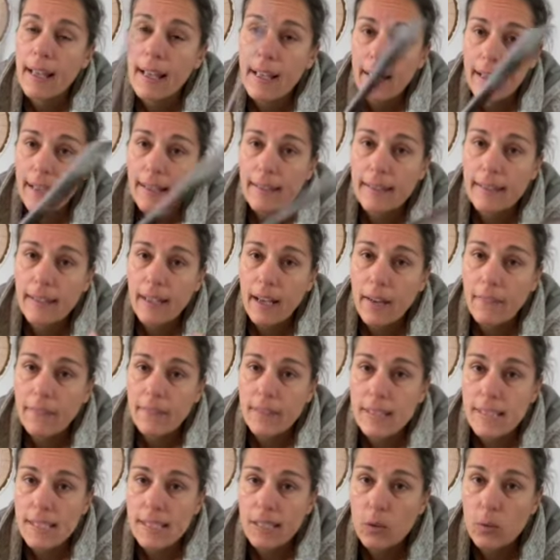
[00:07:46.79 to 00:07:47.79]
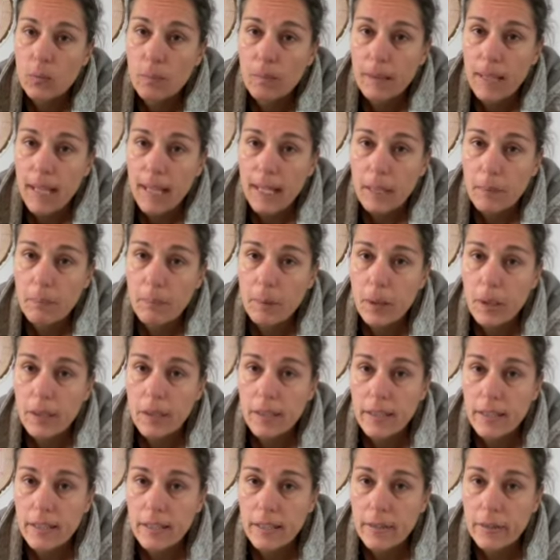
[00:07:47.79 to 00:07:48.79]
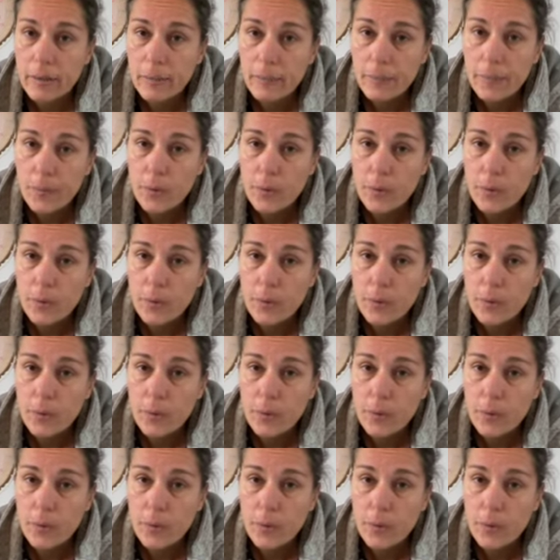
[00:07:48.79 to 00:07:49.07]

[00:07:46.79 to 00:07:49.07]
And they have this little black part here.